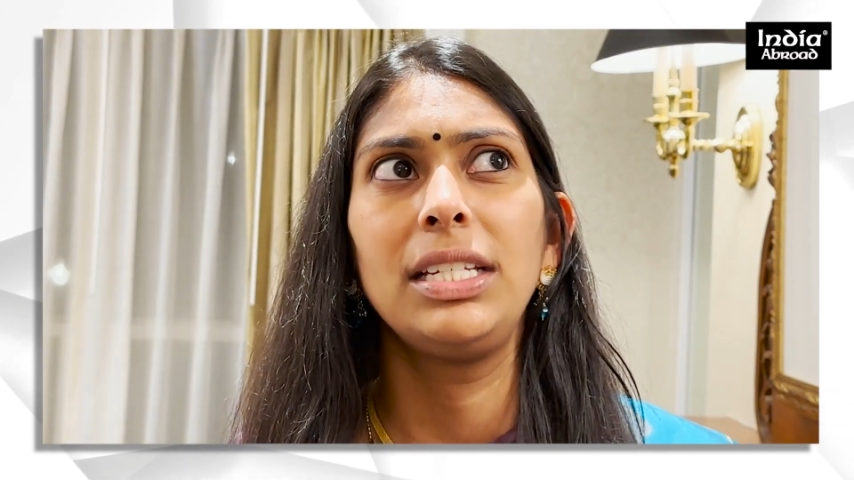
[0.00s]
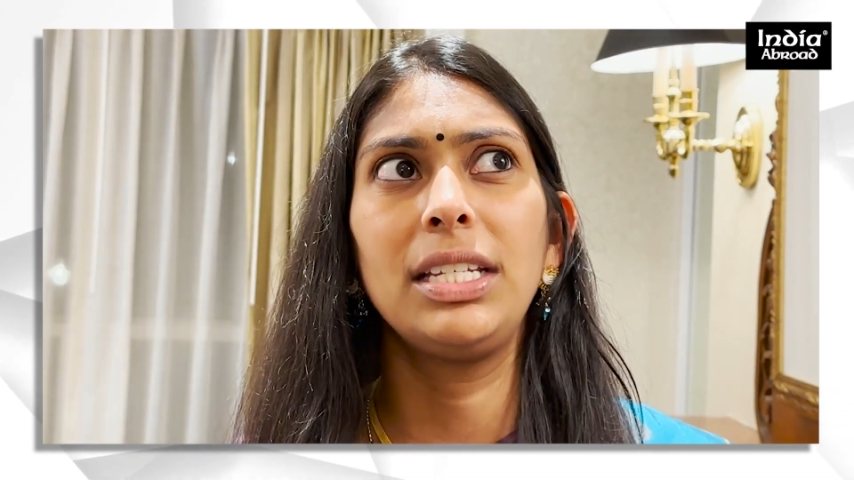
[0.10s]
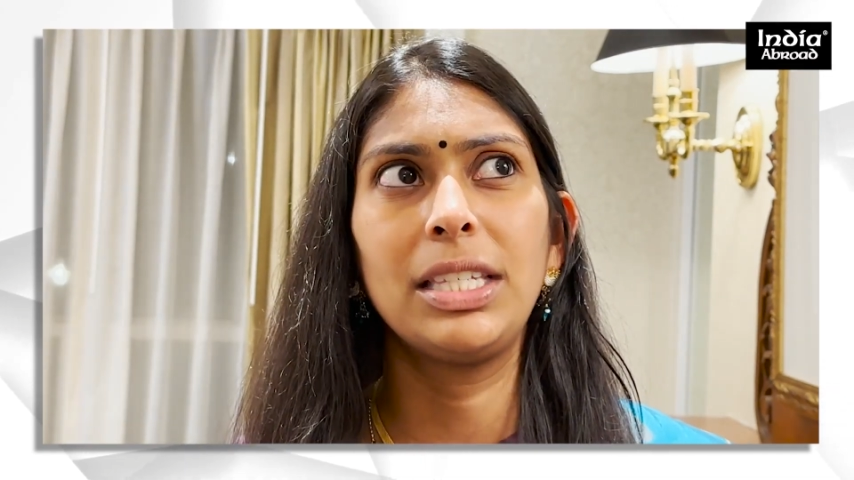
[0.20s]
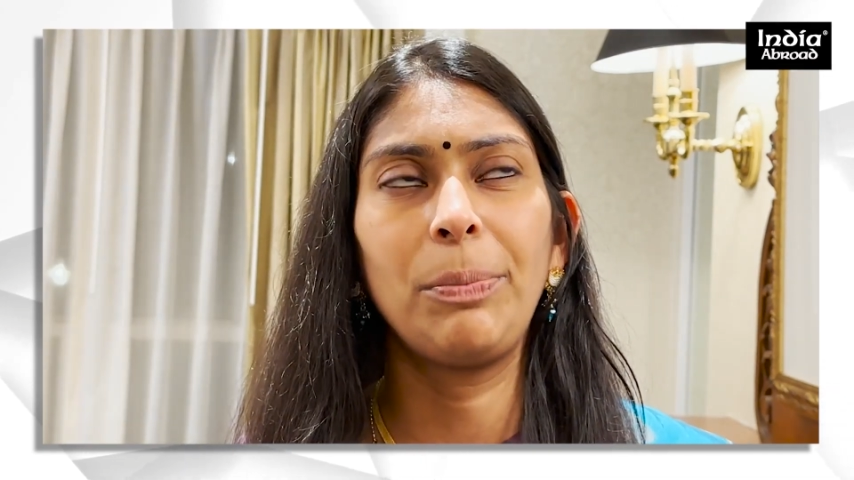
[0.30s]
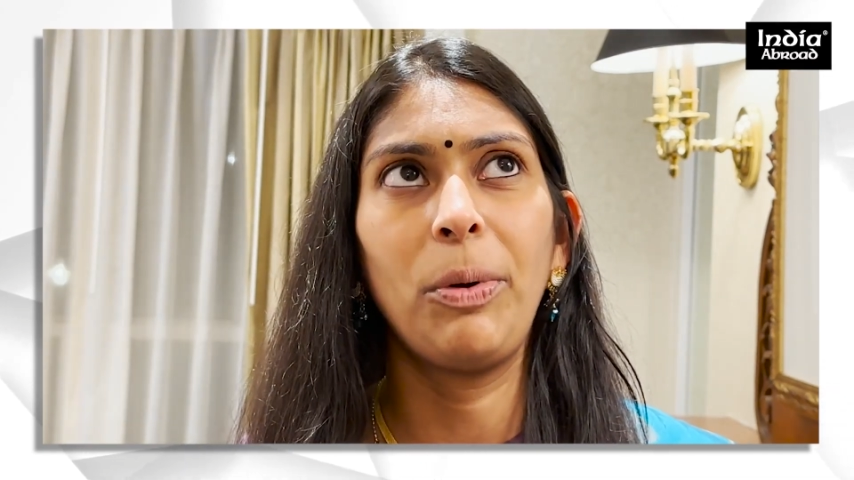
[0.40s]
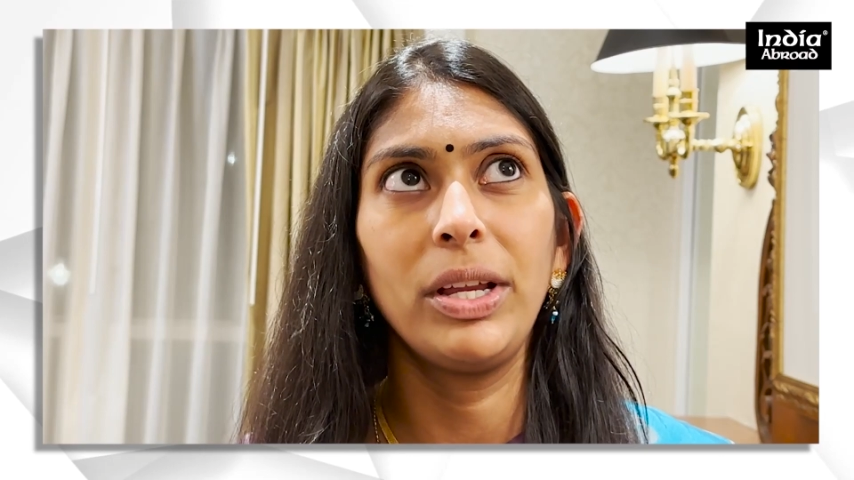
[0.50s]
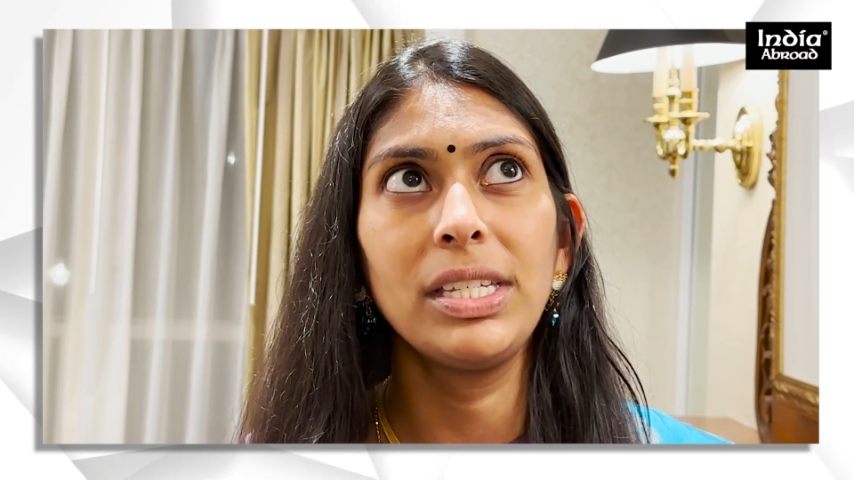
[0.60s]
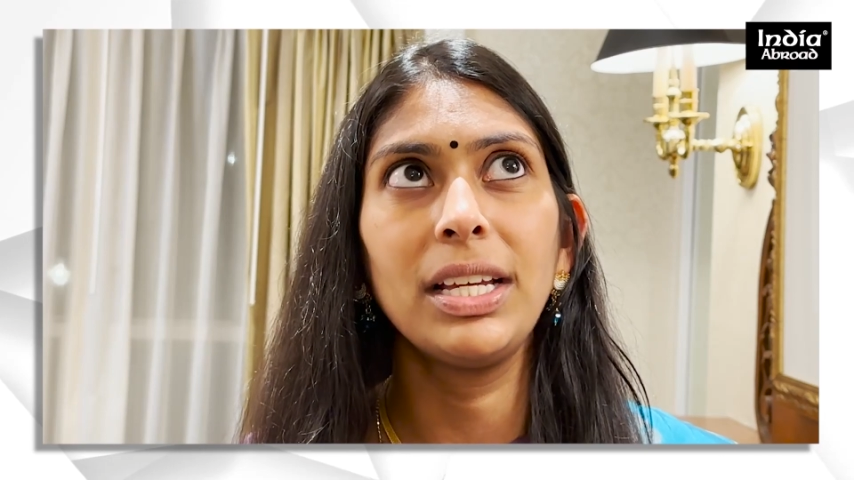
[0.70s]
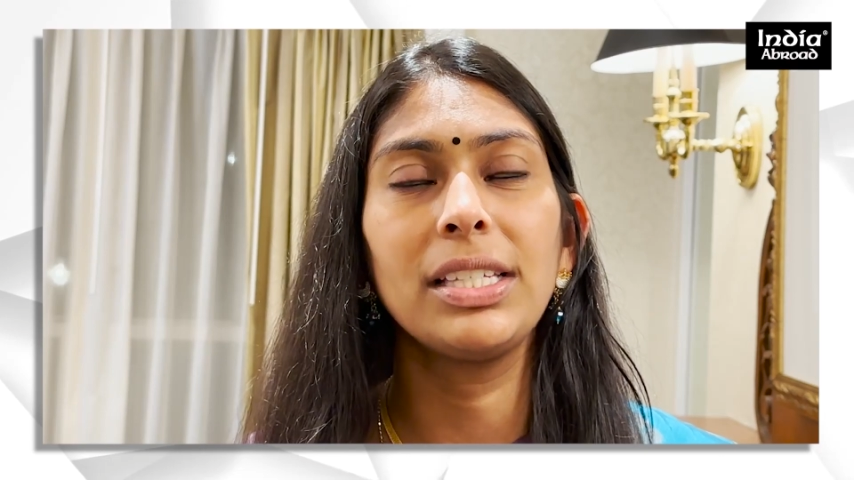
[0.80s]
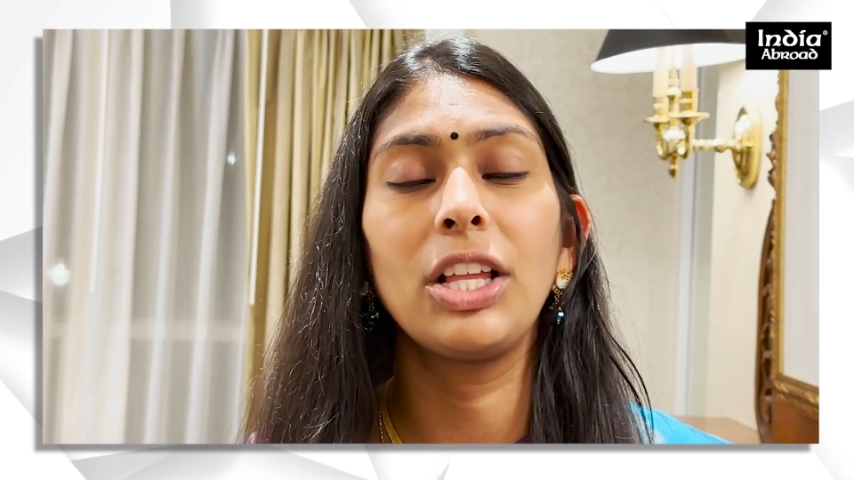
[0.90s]

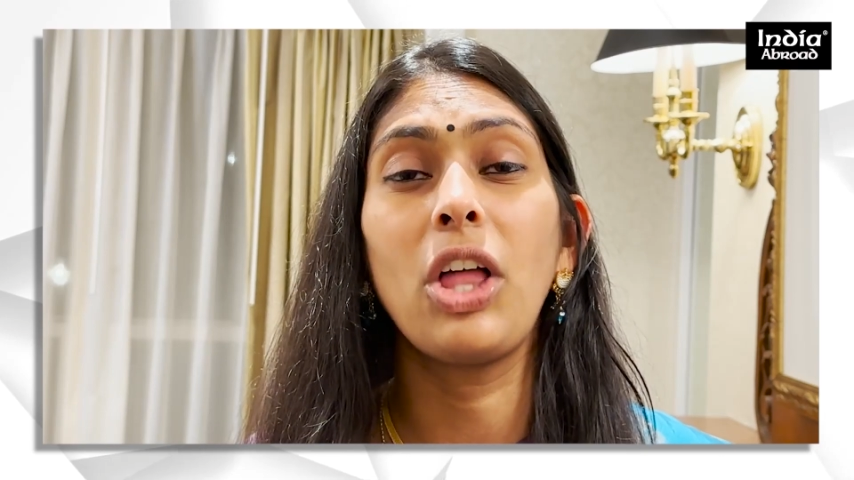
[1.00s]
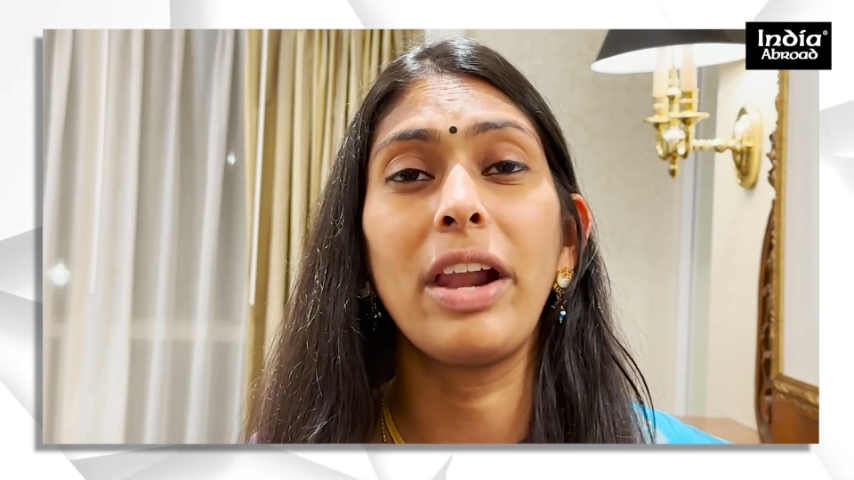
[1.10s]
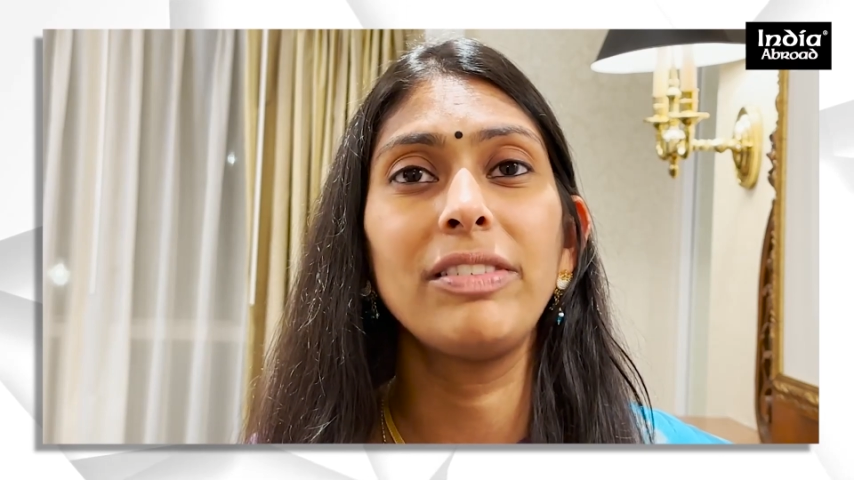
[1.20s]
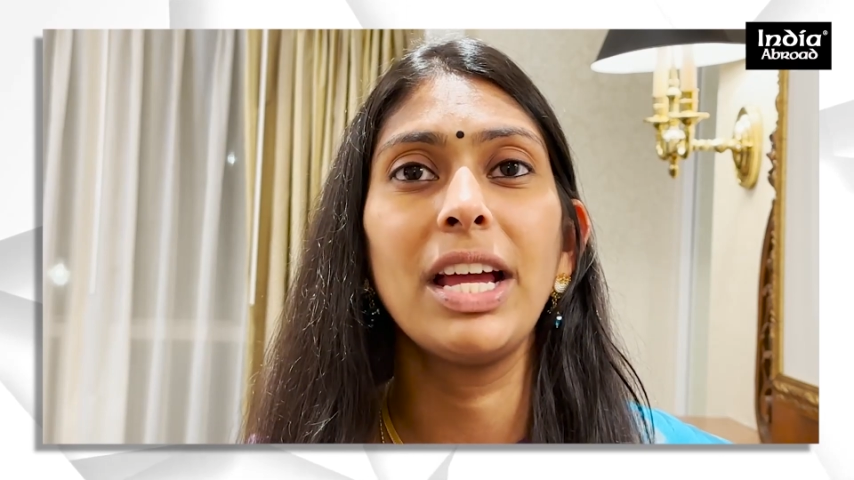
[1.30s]
disappointing is a lot of